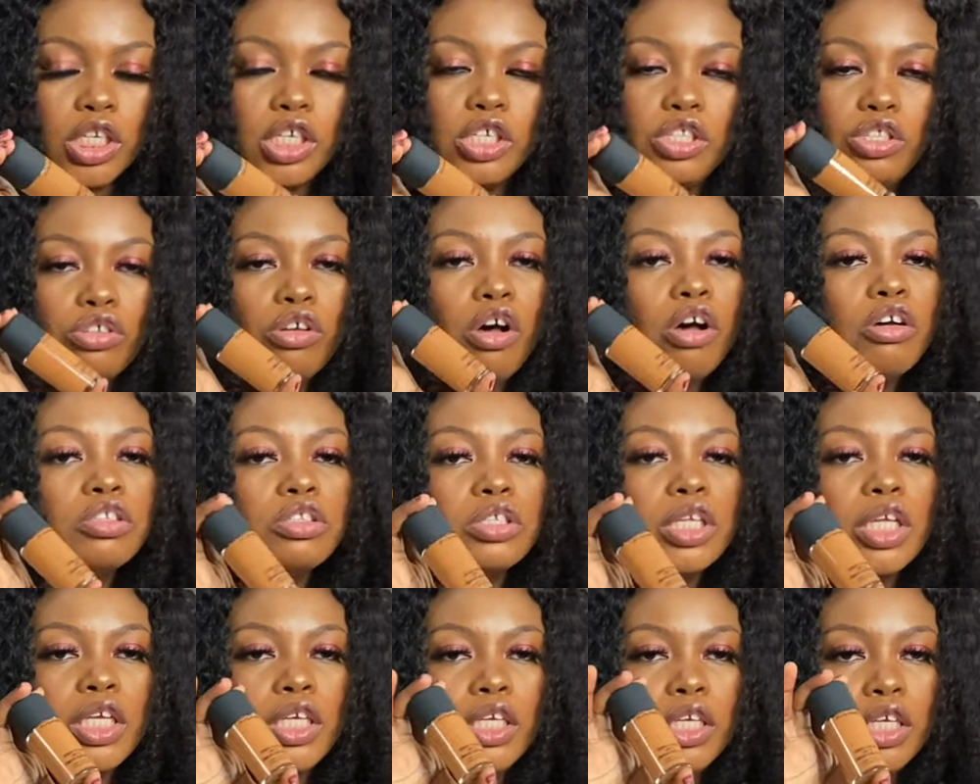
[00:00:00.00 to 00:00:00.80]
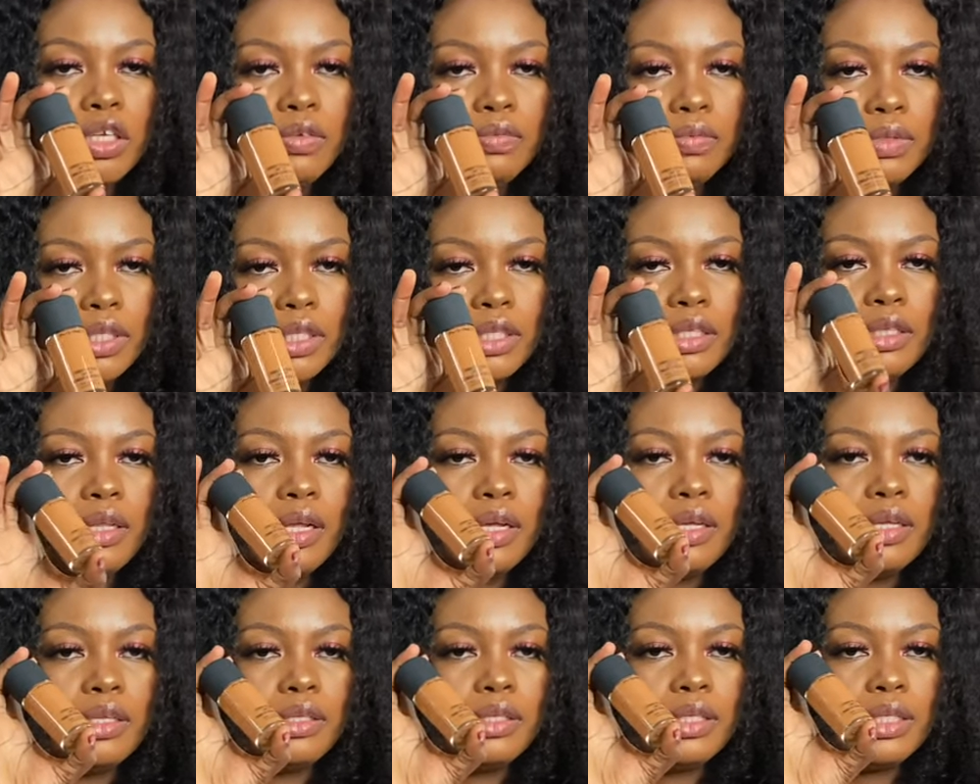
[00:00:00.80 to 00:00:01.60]
It also gives
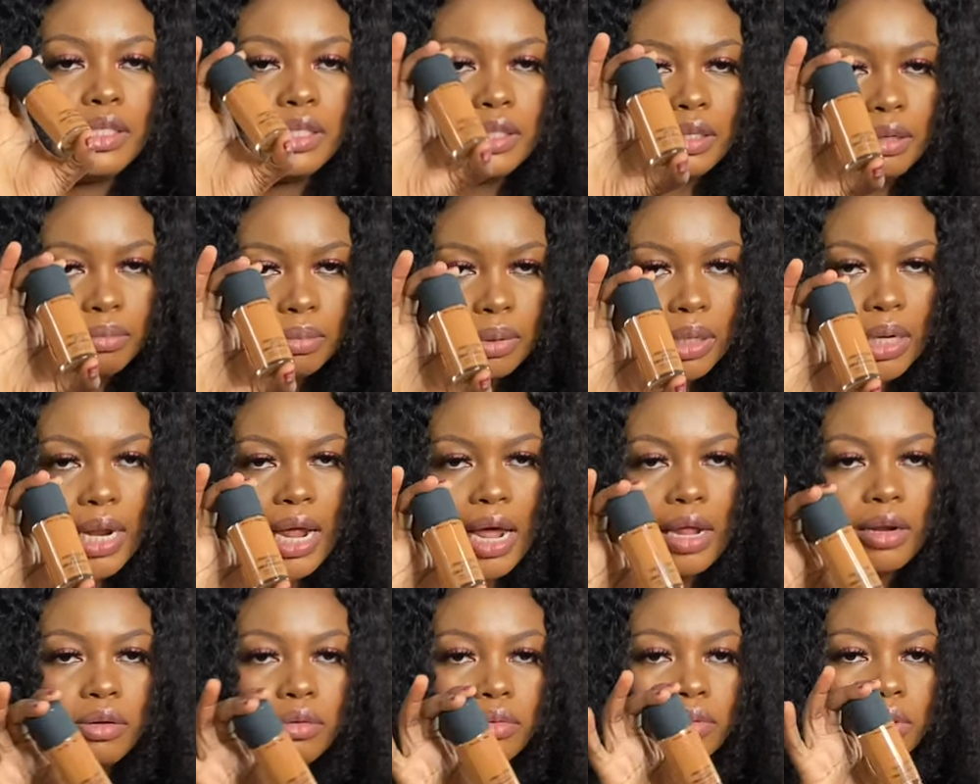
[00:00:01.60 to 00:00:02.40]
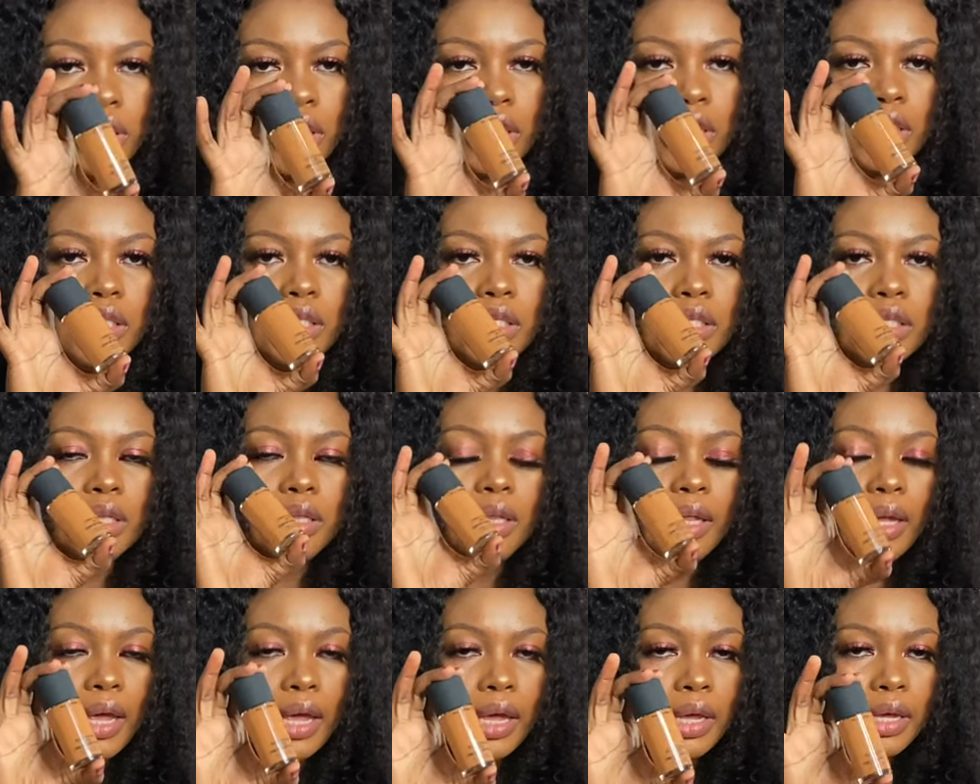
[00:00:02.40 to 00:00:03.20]
the similar look. It's
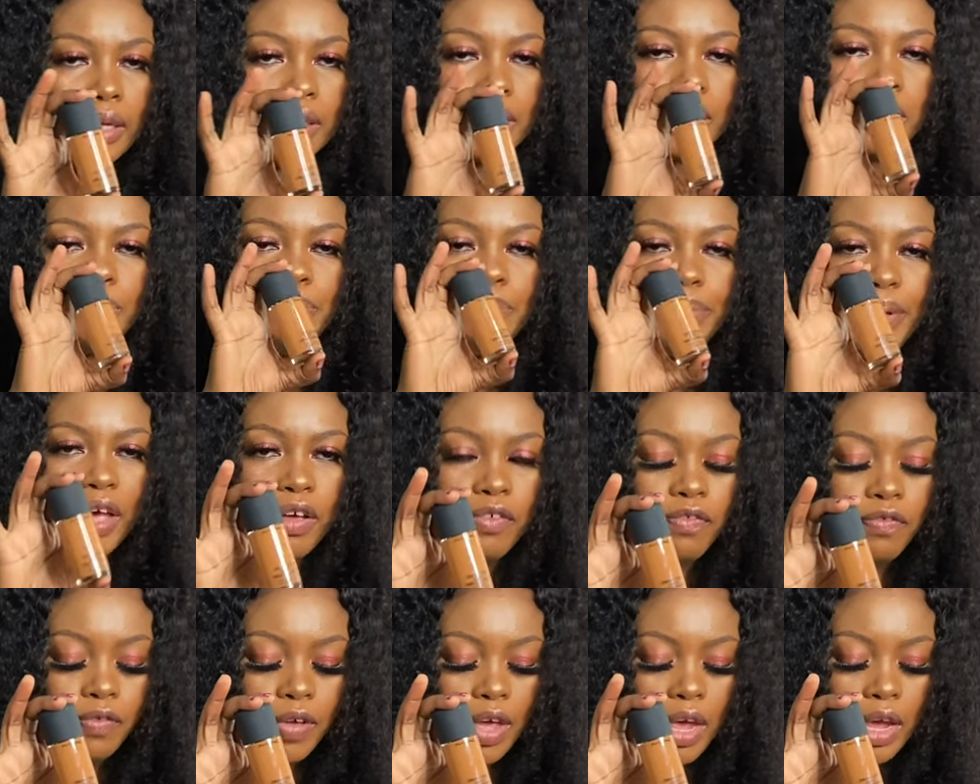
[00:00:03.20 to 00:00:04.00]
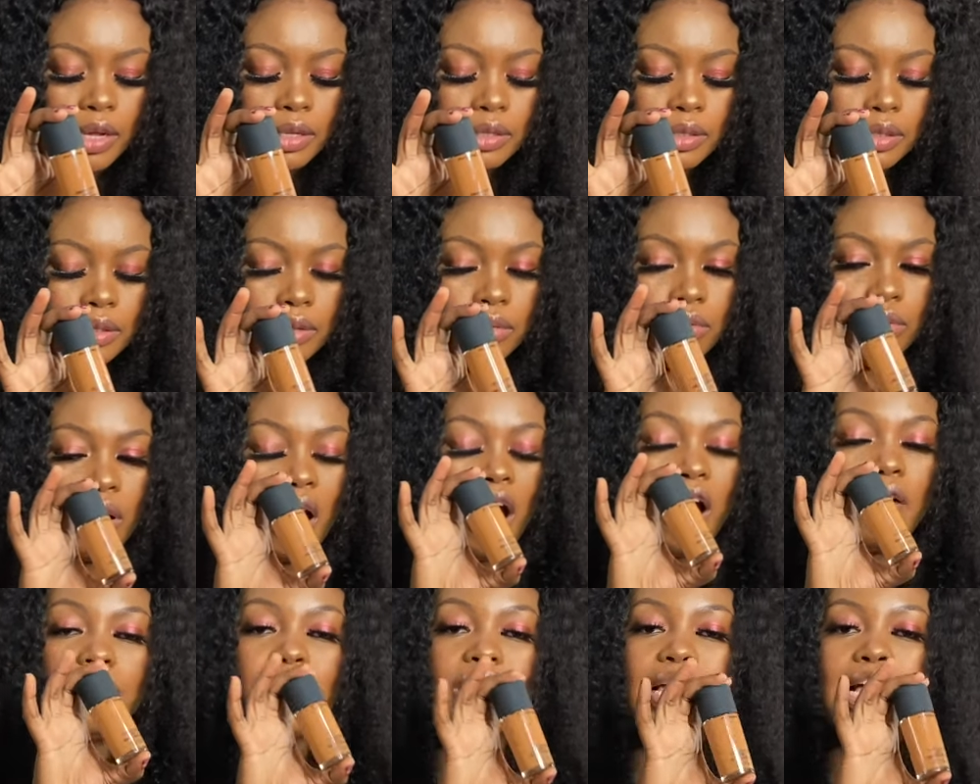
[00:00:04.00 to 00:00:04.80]
thick, it's perfect, you
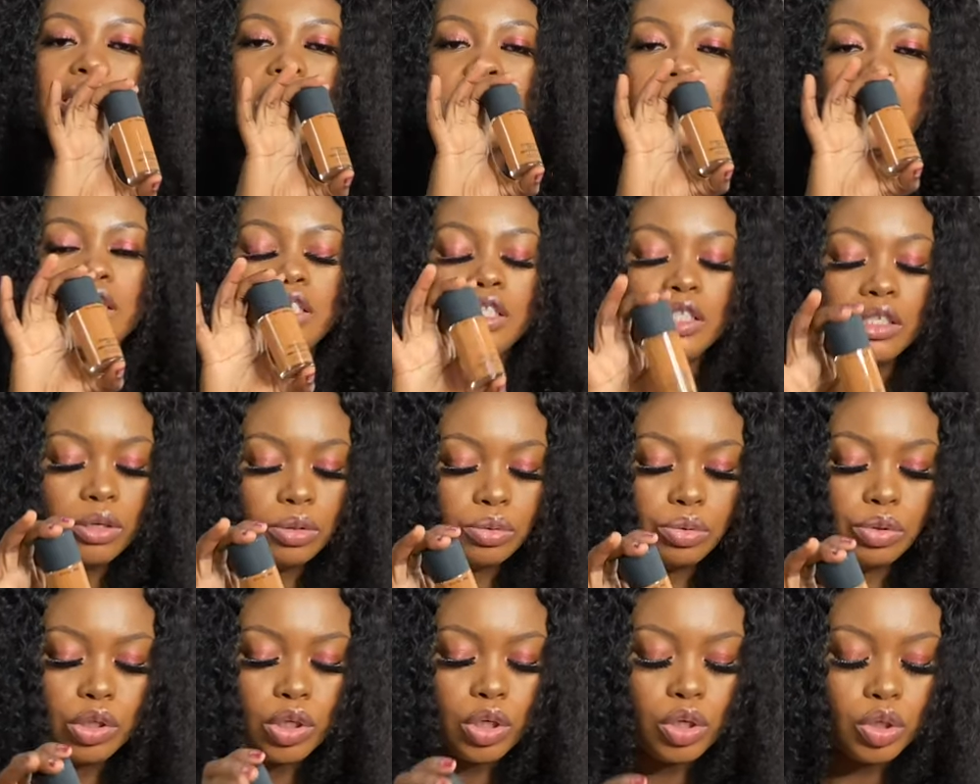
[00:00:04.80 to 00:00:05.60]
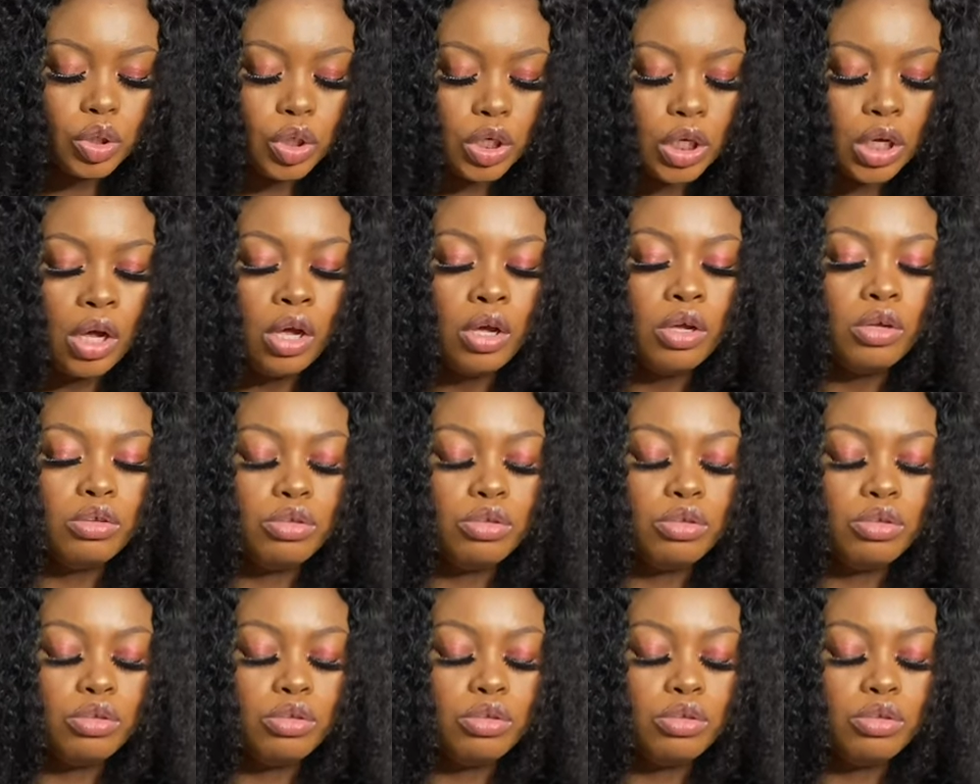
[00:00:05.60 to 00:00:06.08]
have that sealed look.